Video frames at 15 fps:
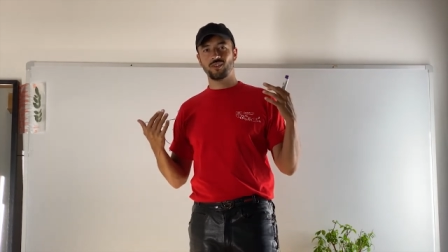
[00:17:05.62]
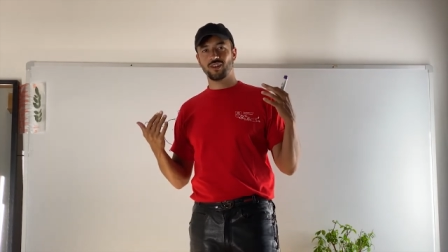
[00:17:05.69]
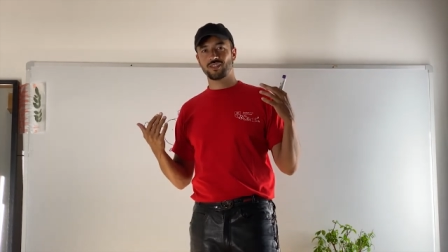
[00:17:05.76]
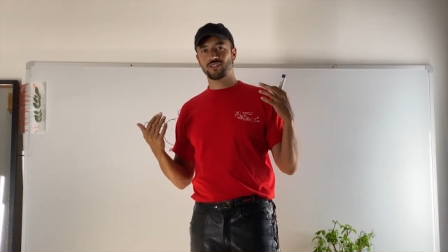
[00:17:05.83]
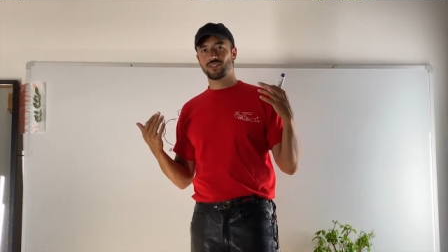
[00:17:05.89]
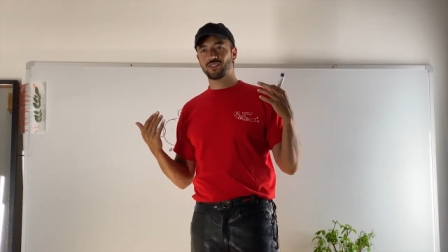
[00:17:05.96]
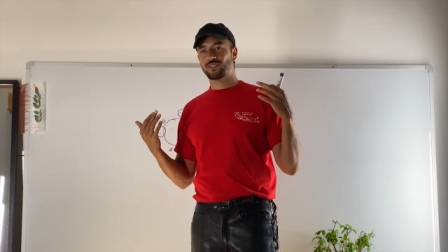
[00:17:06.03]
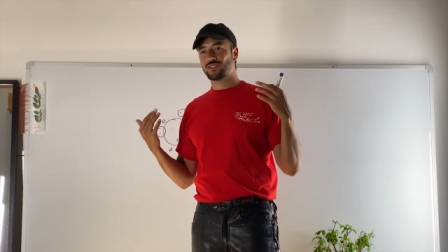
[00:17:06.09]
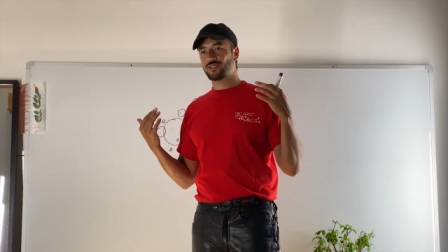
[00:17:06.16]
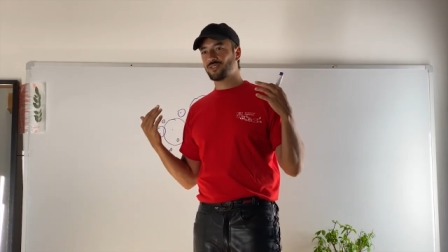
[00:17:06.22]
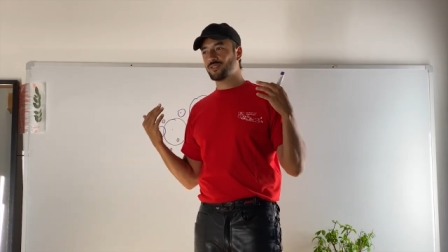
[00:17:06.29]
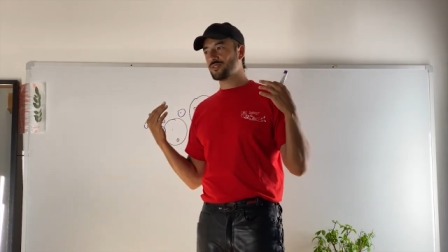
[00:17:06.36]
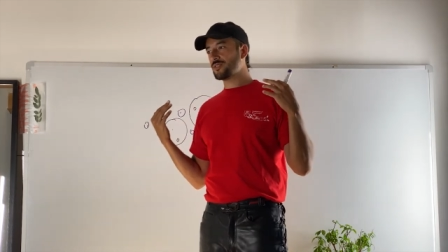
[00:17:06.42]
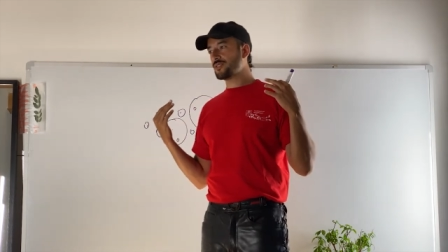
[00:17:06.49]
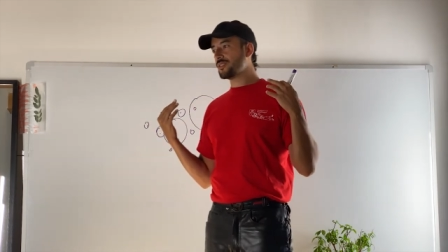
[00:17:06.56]
you are just you
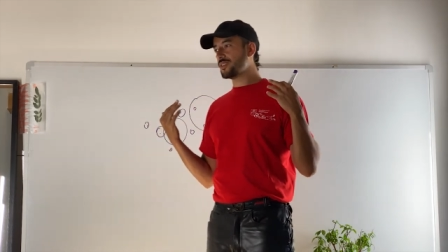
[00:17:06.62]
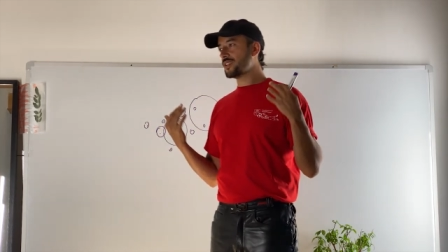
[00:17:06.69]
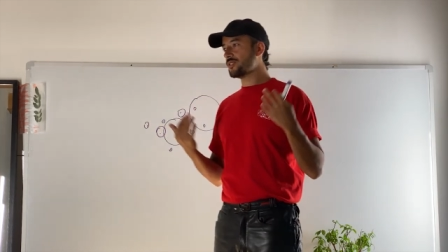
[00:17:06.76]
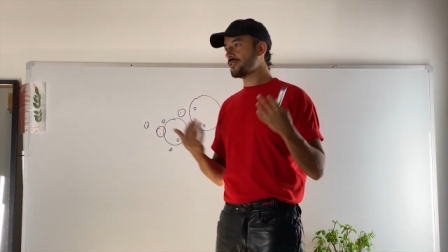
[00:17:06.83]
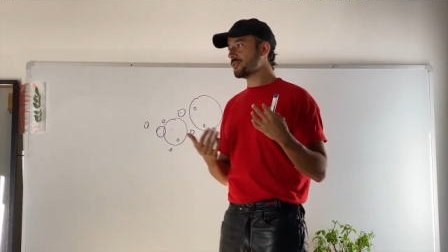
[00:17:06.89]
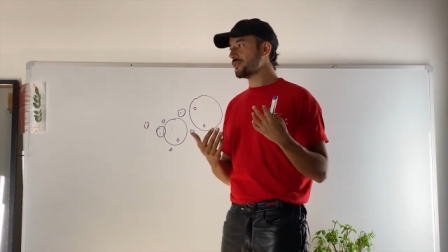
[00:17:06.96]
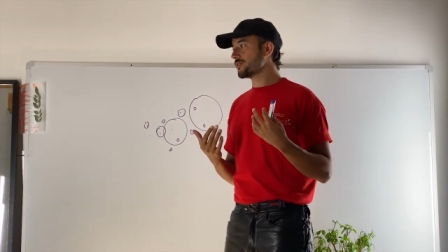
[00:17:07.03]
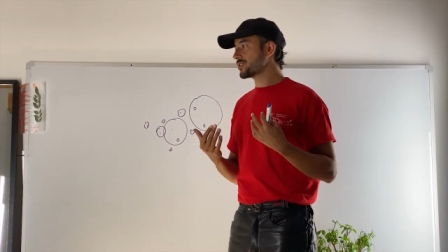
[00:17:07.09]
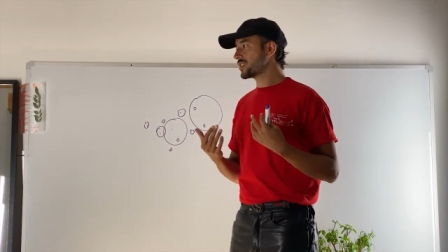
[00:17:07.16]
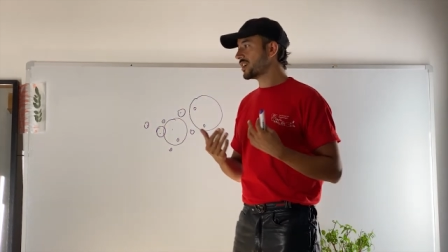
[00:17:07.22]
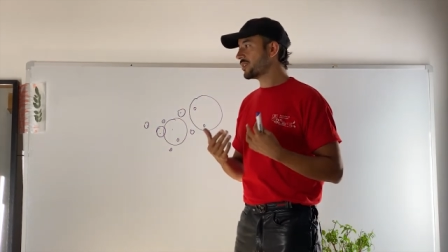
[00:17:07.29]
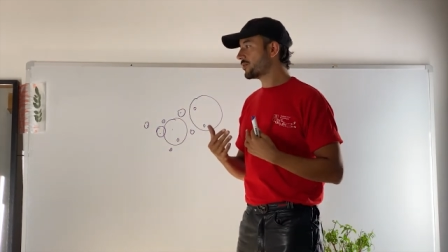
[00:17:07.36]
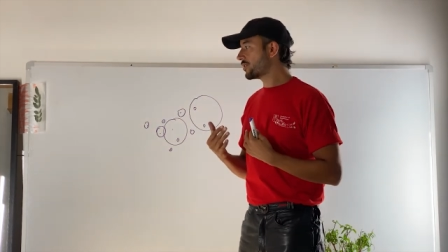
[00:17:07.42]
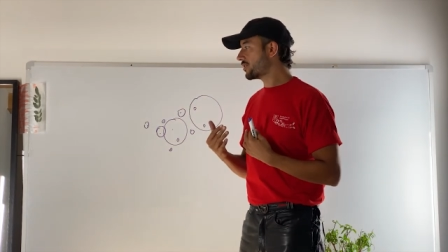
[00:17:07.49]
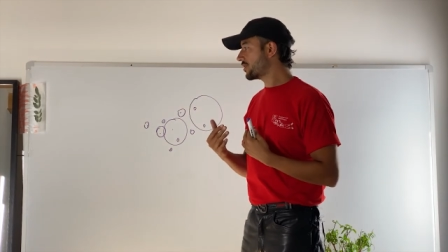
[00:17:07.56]
know in your
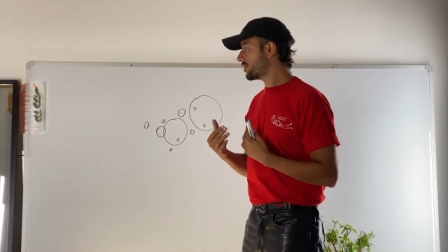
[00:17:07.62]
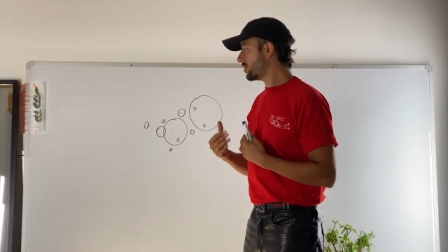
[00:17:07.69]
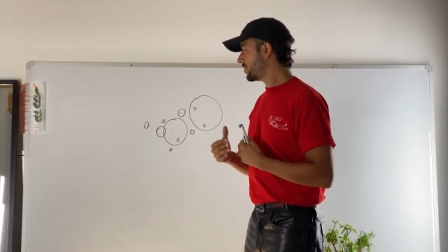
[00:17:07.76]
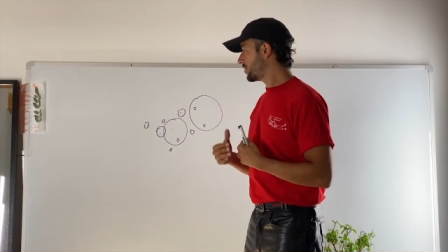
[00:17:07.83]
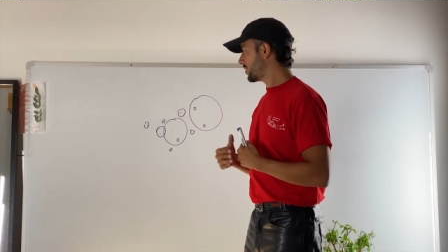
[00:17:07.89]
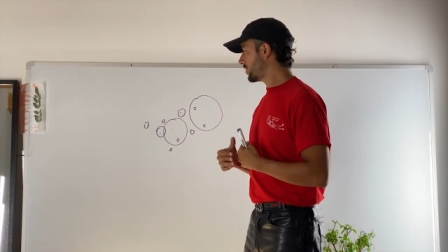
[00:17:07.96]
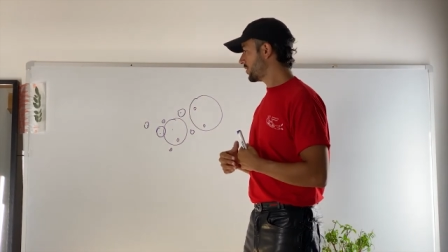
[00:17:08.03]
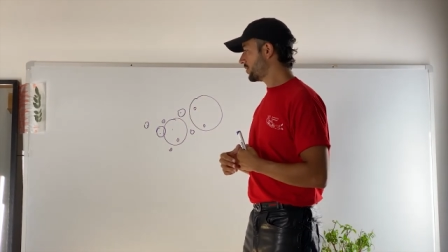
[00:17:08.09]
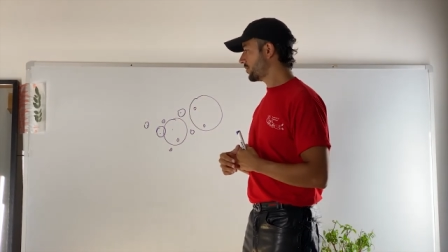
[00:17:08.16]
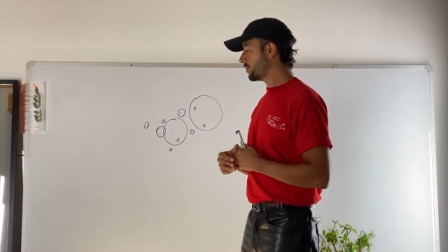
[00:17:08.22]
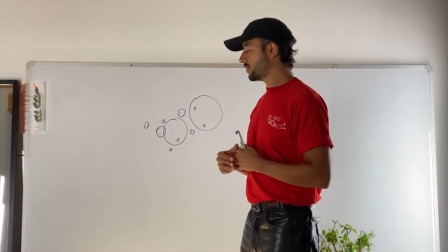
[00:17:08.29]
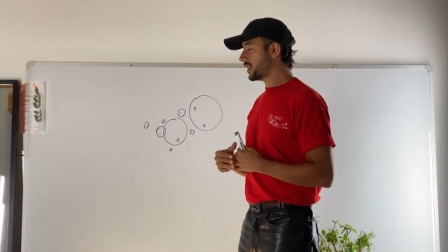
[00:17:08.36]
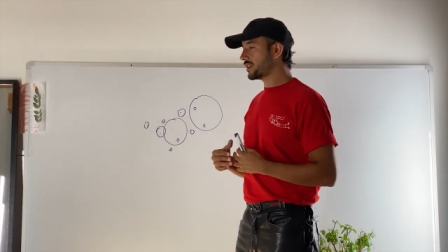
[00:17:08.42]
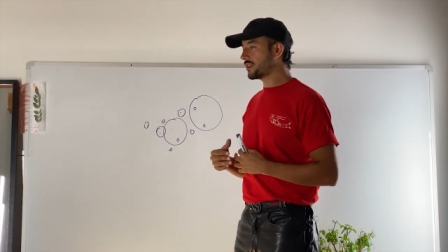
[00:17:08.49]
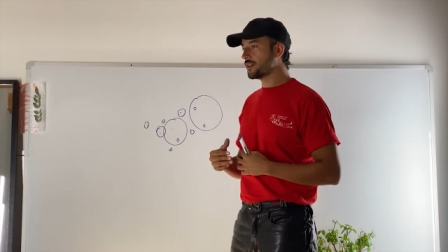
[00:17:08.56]
shower or you
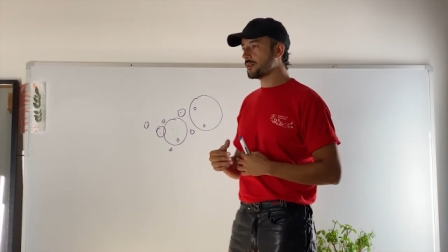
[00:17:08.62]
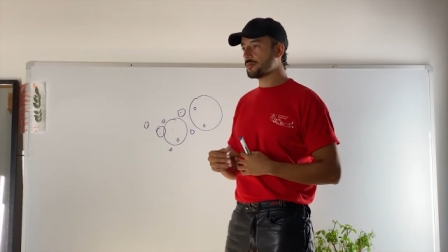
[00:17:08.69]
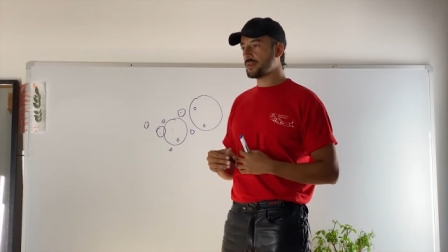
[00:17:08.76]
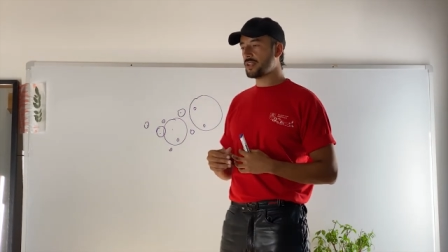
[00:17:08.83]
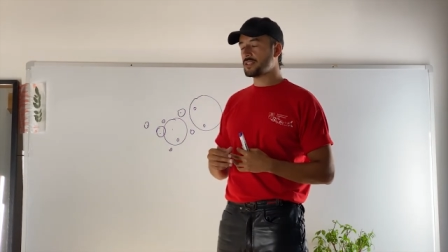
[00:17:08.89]
wake up